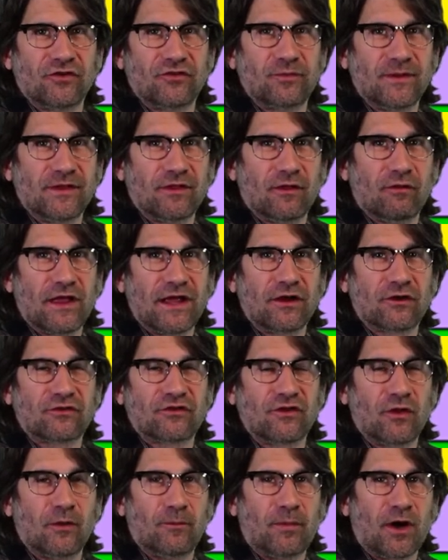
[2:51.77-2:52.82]
layers on
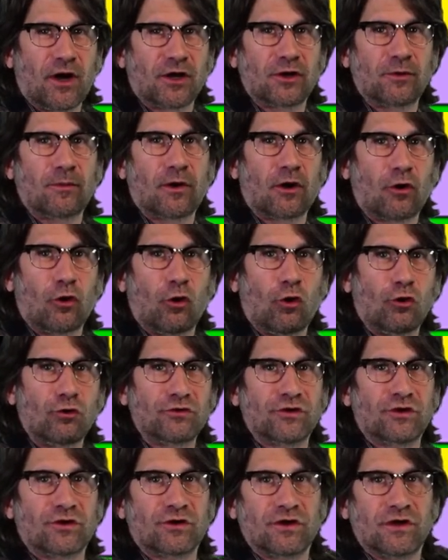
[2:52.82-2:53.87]
the bottom are
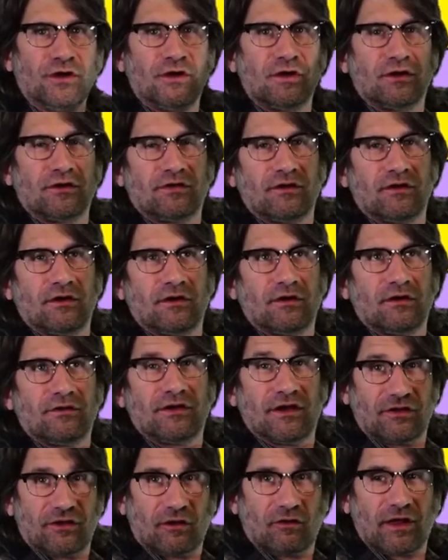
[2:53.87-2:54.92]
older
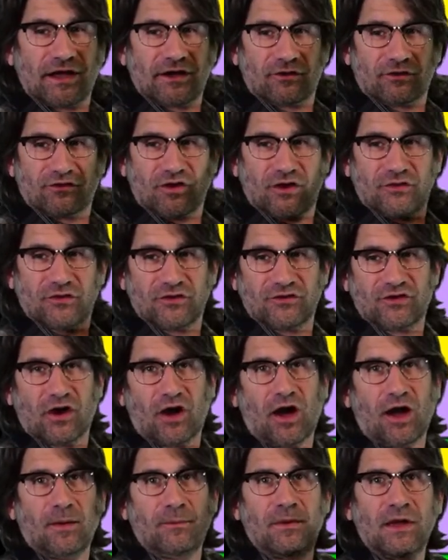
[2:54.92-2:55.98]
than the layers on the
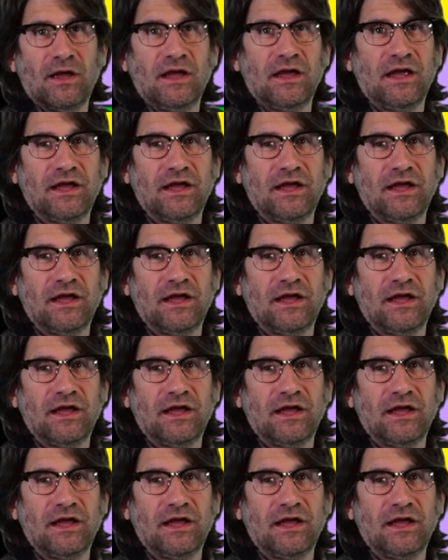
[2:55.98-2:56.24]
top. And